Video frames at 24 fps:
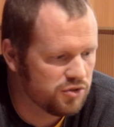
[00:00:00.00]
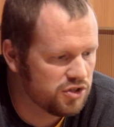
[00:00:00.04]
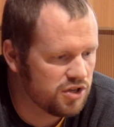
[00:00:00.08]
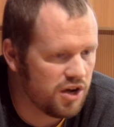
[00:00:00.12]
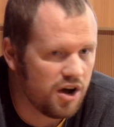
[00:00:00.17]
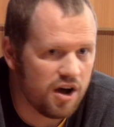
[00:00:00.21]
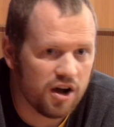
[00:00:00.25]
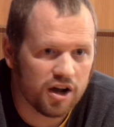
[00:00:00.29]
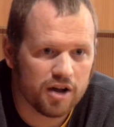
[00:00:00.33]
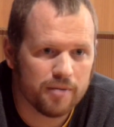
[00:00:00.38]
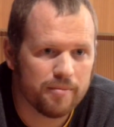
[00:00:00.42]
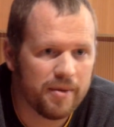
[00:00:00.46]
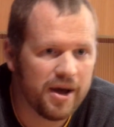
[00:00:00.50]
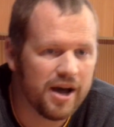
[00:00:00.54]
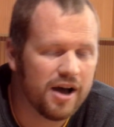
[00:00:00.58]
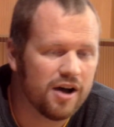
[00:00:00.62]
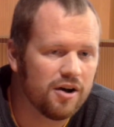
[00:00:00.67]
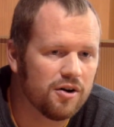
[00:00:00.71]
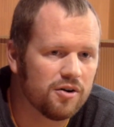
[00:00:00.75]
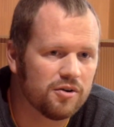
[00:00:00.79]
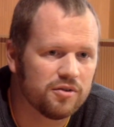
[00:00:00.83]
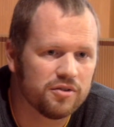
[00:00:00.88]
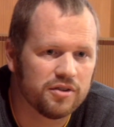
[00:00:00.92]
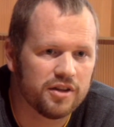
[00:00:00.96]
Talk
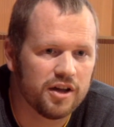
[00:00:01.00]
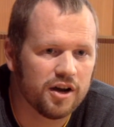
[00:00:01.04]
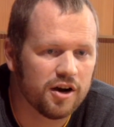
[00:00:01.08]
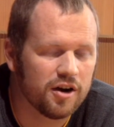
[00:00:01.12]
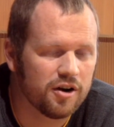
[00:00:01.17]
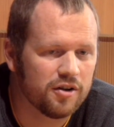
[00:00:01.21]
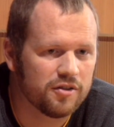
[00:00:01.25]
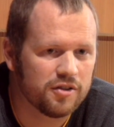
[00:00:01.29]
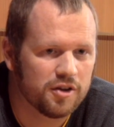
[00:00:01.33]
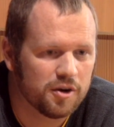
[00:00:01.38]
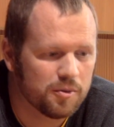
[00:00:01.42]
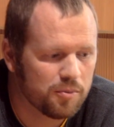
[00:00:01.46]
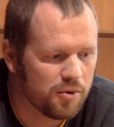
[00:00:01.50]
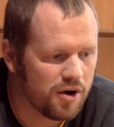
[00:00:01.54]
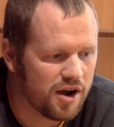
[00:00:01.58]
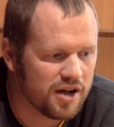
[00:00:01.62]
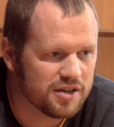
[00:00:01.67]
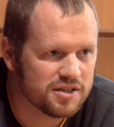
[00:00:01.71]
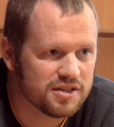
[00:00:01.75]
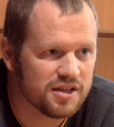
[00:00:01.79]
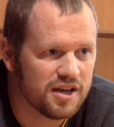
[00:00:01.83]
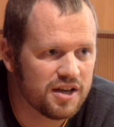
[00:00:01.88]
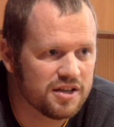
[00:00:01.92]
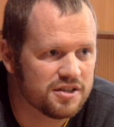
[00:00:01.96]
about their
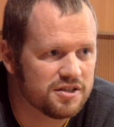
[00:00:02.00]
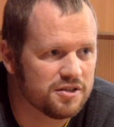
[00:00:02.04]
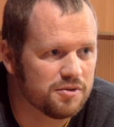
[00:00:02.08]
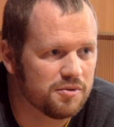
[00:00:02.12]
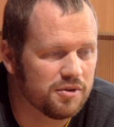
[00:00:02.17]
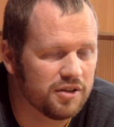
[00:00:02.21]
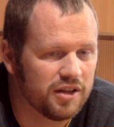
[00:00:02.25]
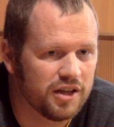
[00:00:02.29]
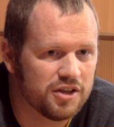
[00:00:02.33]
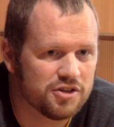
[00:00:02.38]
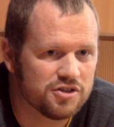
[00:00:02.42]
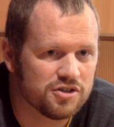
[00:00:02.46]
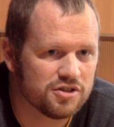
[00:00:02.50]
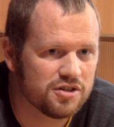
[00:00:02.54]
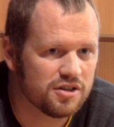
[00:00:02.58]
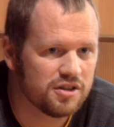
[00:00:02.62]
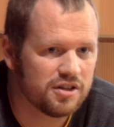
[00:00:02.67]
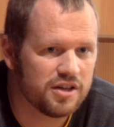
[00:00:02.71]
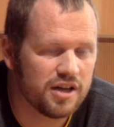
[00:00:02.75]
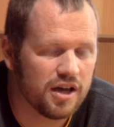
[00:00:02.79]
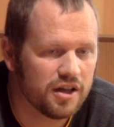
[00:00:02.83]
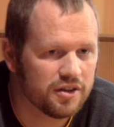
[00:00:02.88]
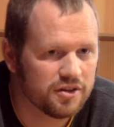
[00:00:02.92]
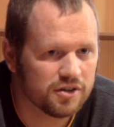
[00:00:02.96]
process in relation to
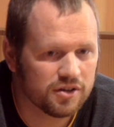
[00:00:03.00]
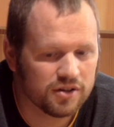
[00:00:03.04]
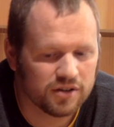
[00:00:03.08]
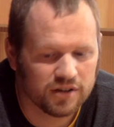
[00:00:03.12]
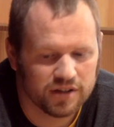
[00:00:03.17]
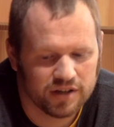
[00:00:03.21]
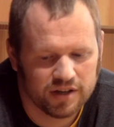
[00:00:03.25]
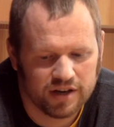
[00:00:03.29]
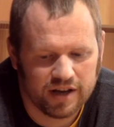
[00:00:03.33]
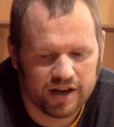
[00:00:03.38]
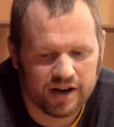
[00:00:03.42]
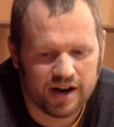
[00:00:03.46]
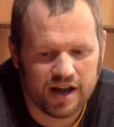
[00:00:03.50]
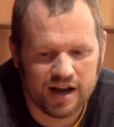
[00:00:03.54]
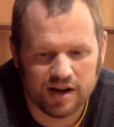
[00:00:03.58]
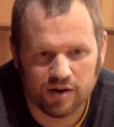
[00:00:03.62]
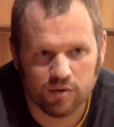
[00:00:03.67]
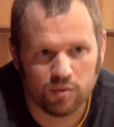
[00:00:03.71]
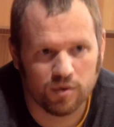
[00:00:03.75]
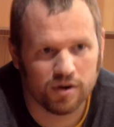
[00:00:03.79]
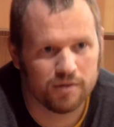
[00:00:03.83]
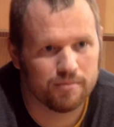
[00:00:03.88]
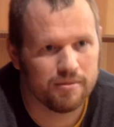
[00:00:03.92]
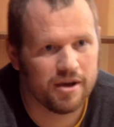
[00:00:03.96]
the other, and
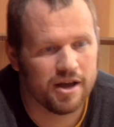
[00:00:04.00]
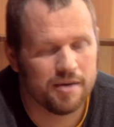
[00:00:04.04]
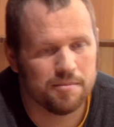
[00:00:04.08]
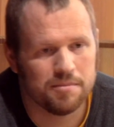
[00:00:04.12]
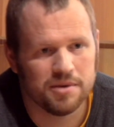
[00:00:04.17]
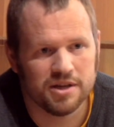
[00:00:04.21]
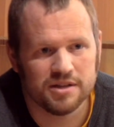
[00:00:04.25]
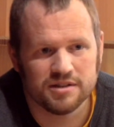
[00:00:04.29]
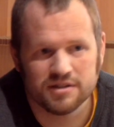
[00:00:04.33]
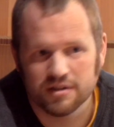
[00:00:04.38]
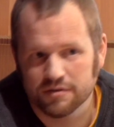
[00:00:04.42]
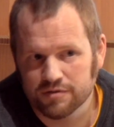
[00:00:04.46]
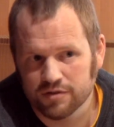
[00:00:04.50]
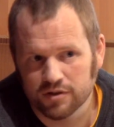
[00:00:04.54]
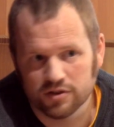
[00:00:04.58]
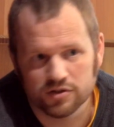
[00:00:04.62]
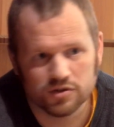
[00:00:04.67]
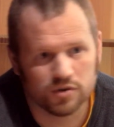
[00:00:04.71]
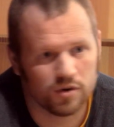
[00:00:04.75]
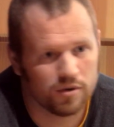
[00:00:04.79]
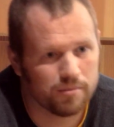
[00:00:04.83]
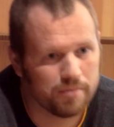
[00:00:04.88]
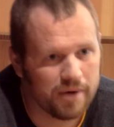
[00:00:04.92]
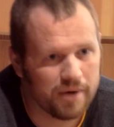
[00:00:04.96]
how one might be different or